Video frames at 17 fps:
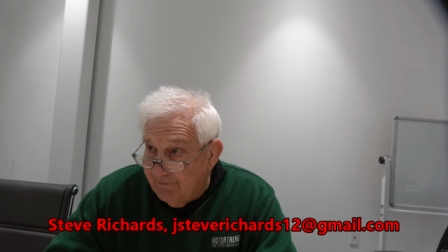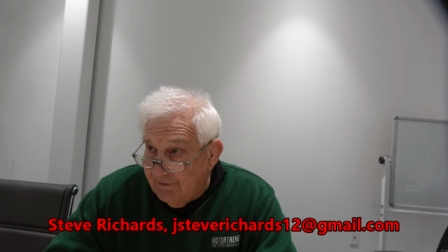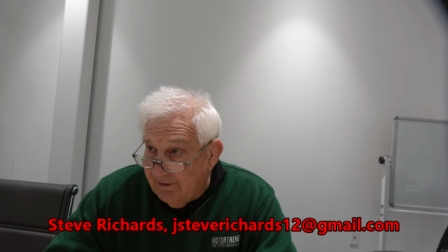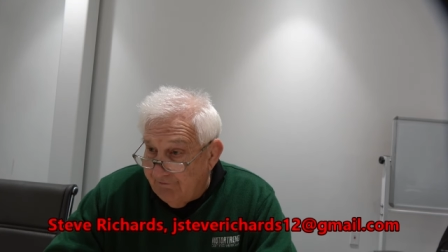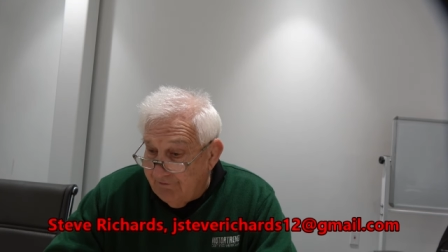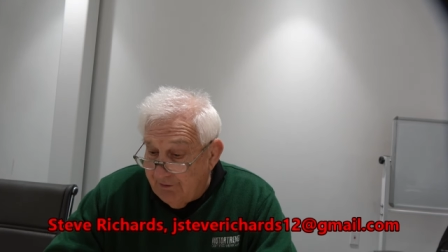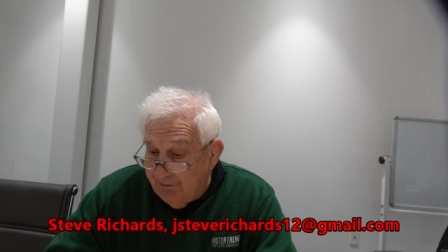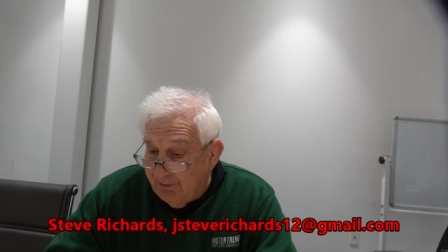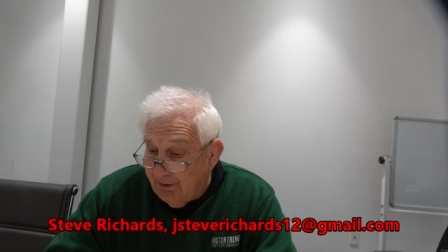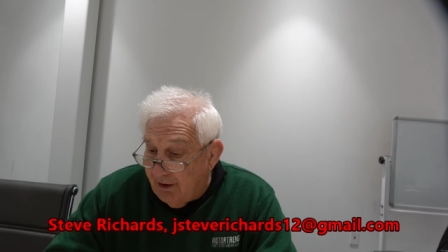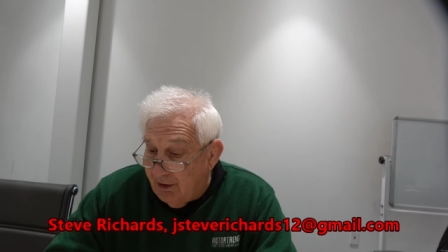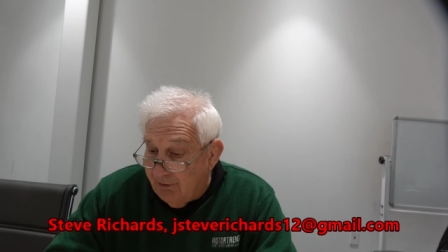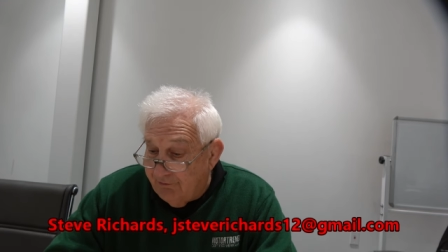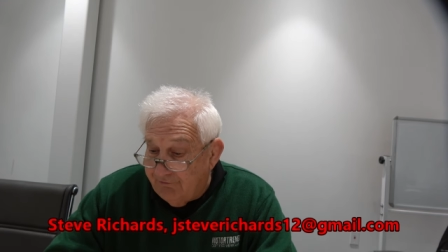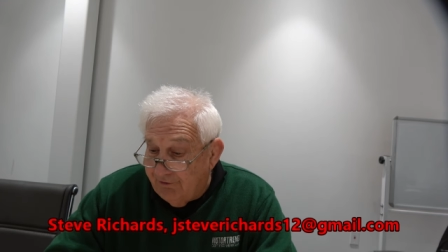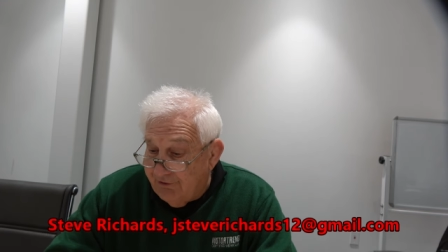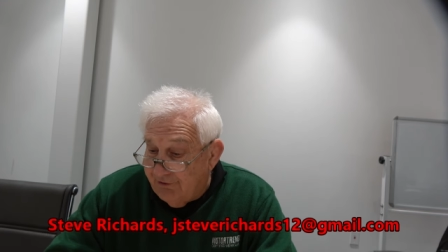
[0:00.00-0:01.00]
If you borrow
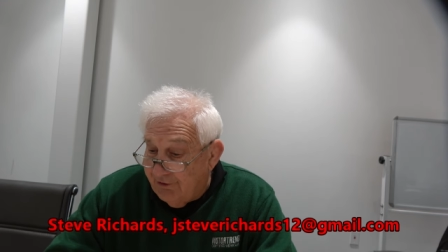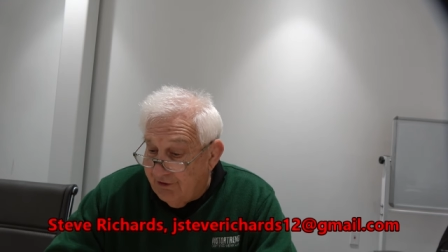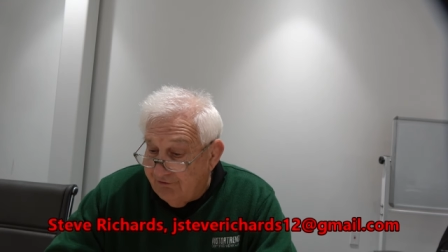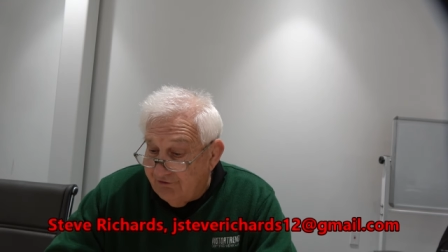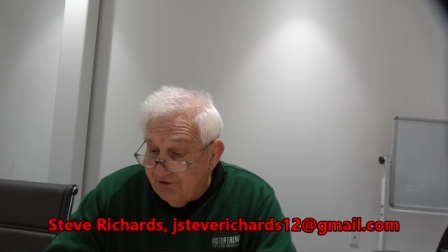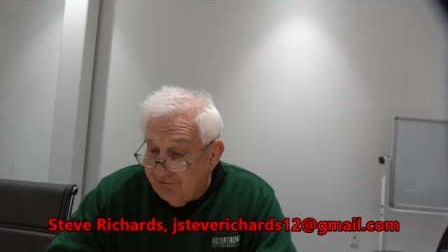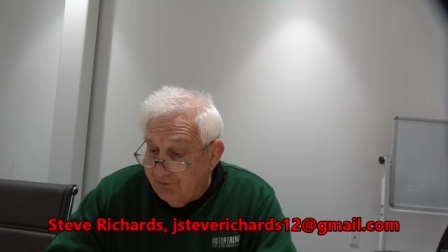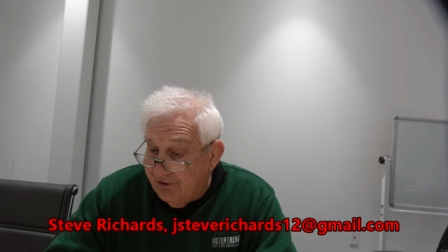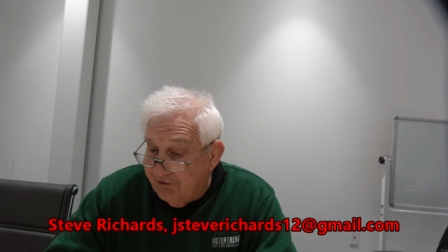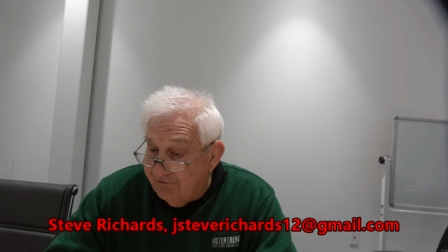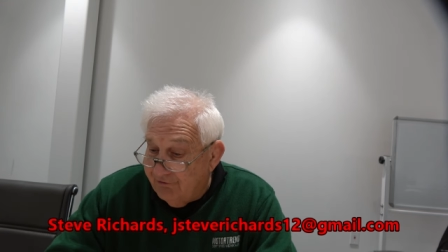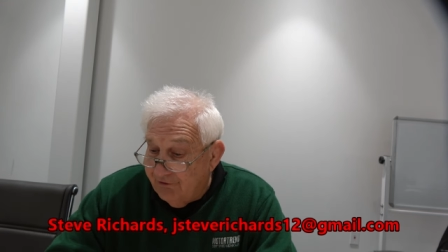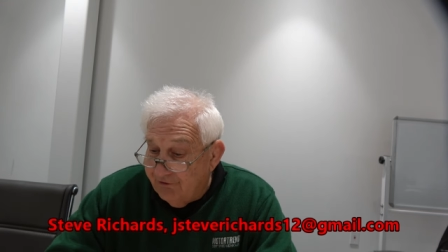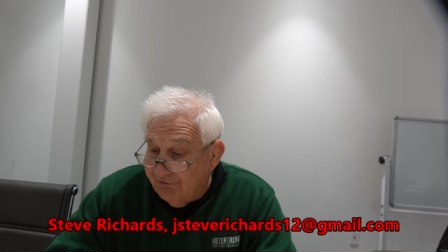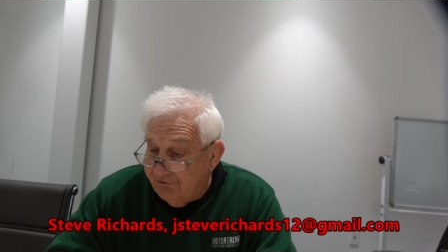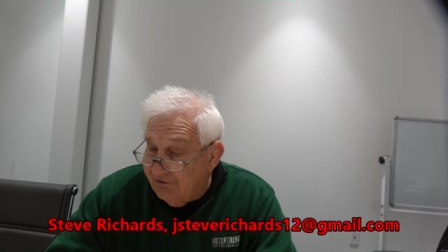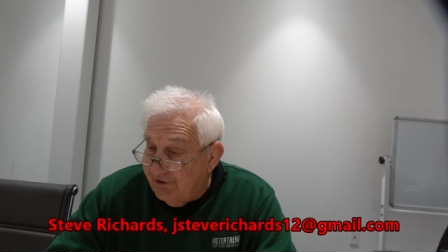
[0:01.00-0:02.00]
it for thirty-six months
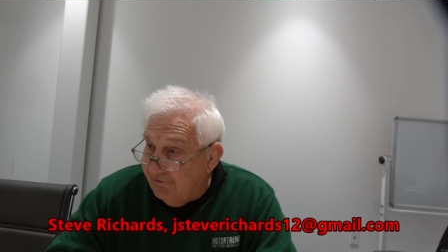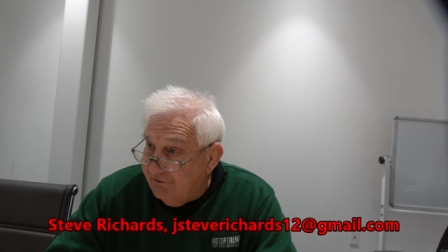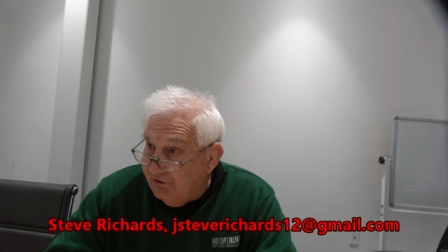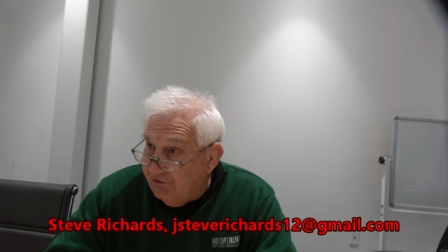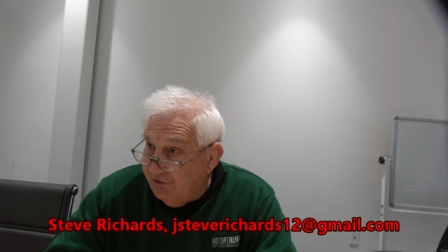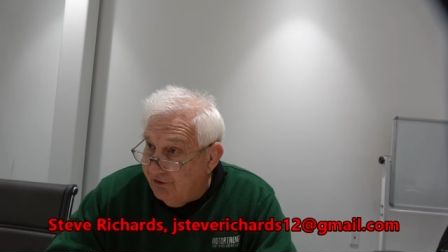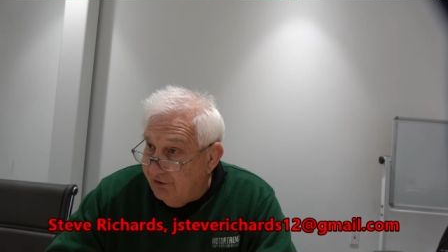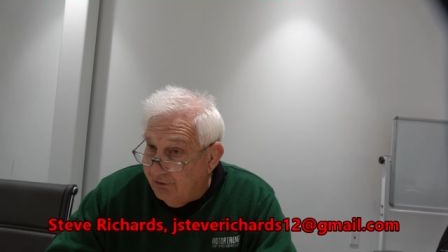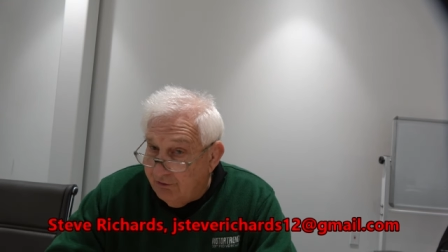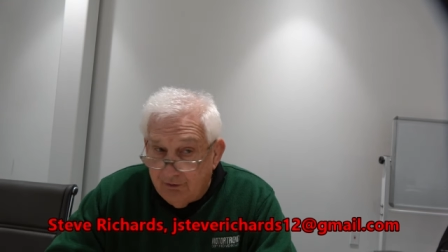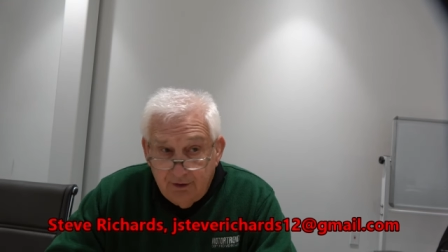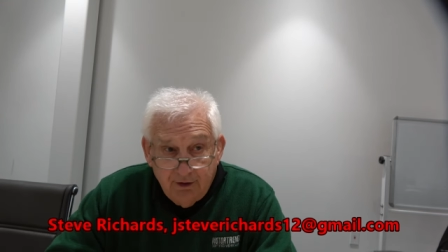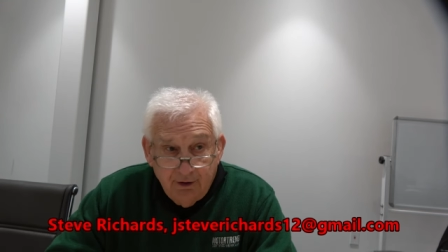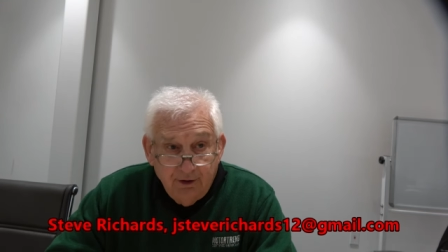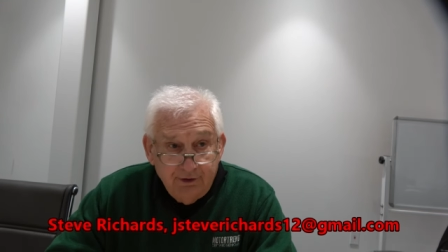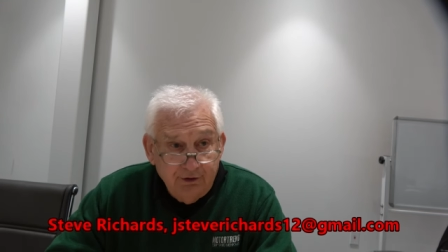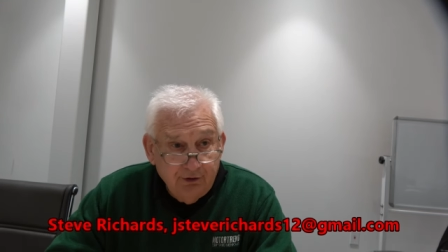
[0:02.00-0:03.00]
versus seventy-two,
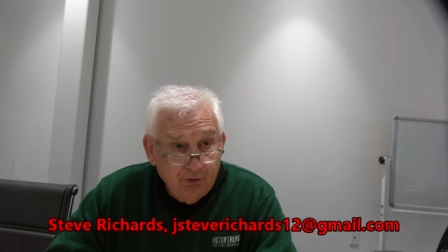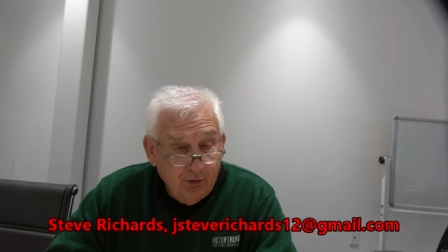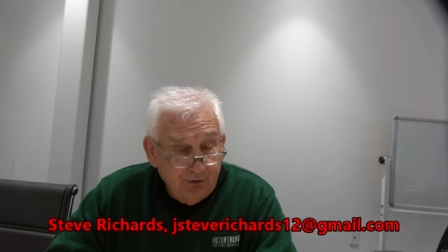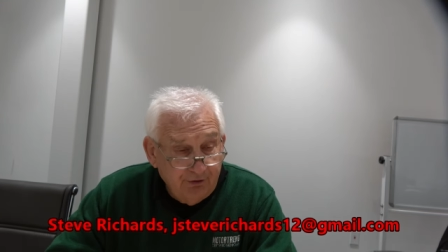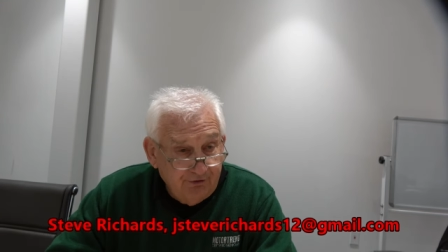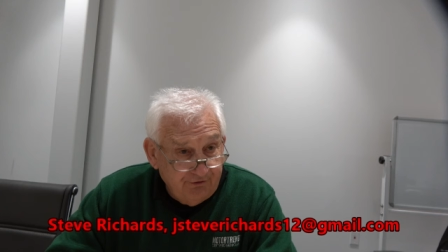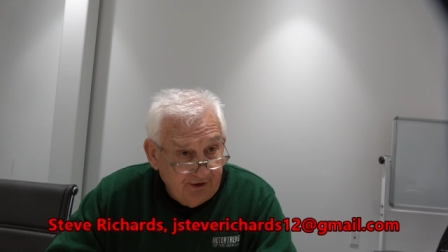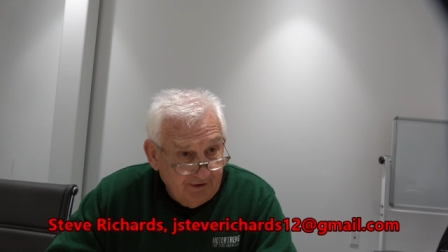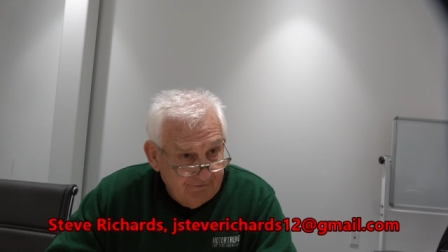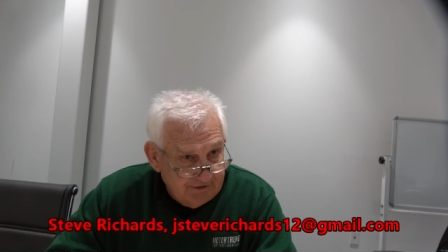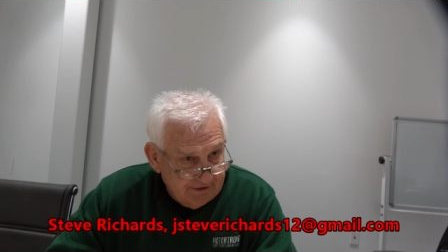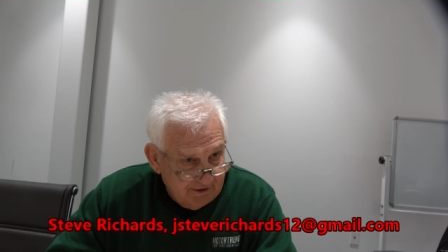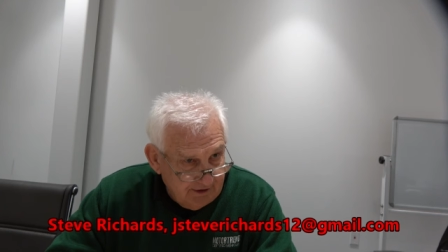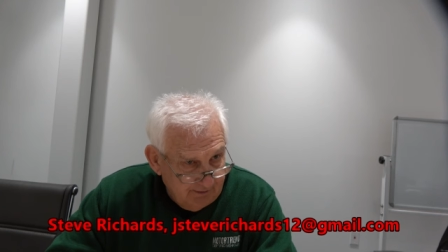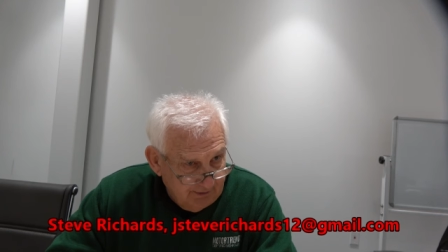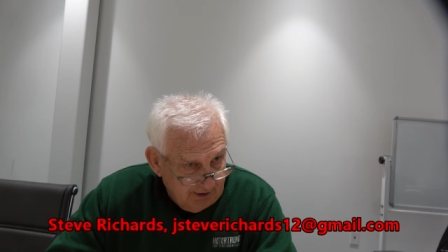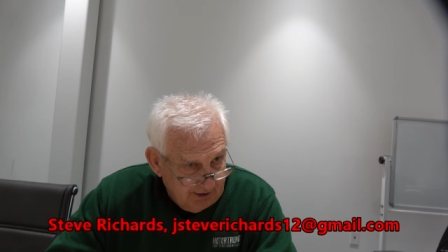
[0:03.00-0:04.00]
you're going to save a
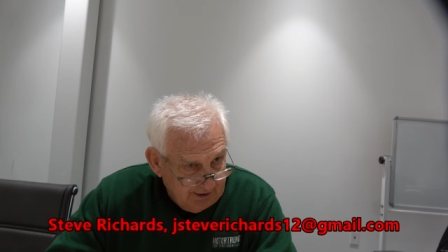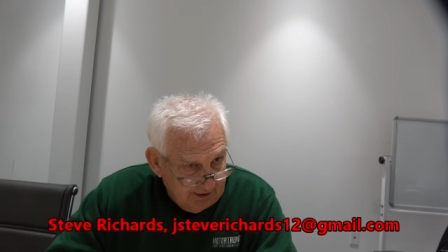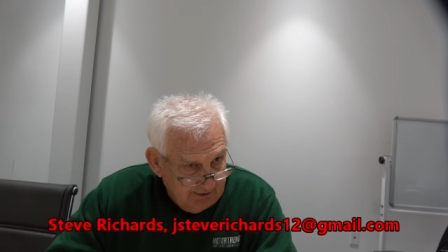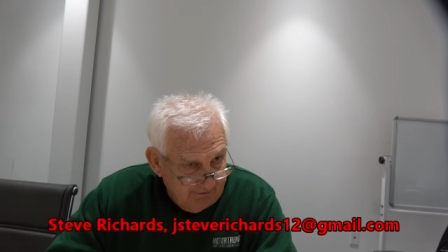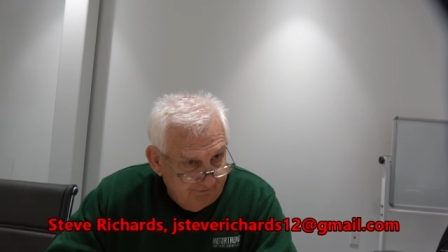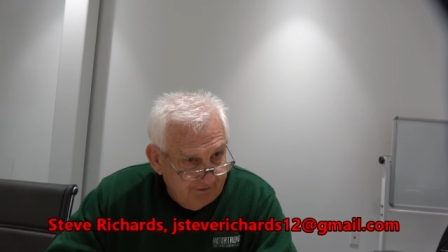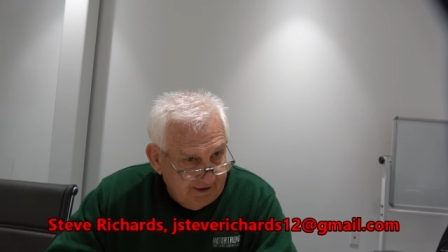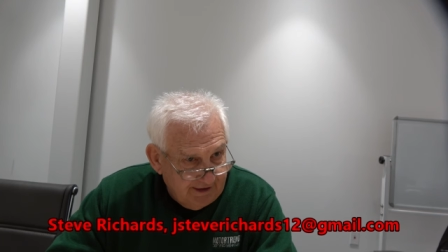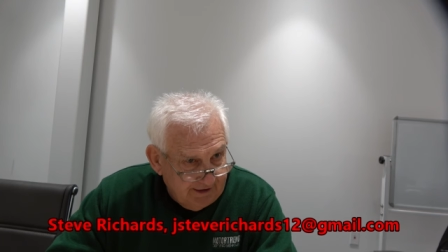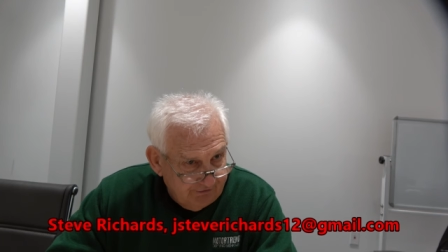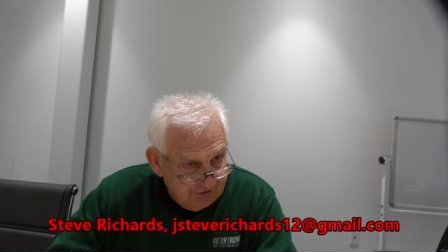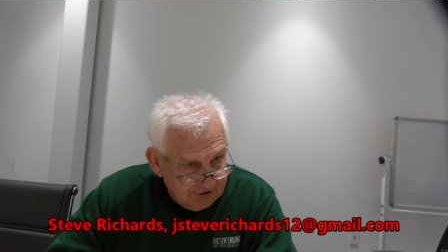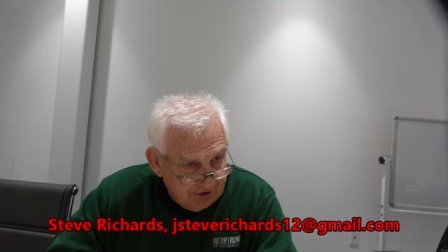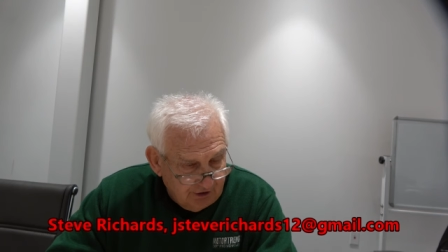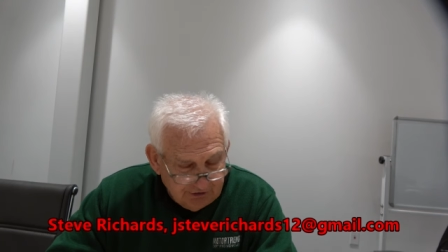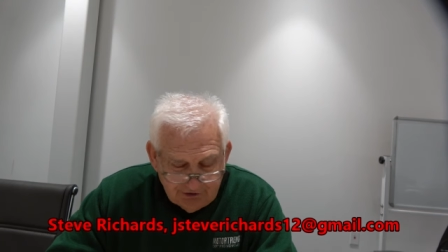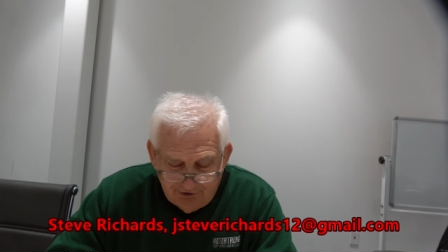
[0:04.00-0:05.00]
ton of money in finance
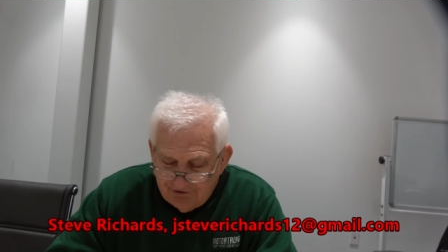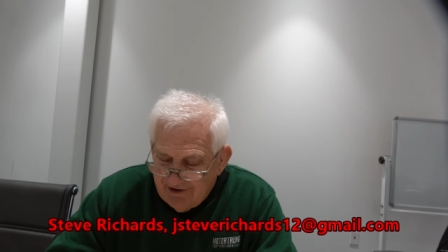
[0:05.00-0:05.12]
charges.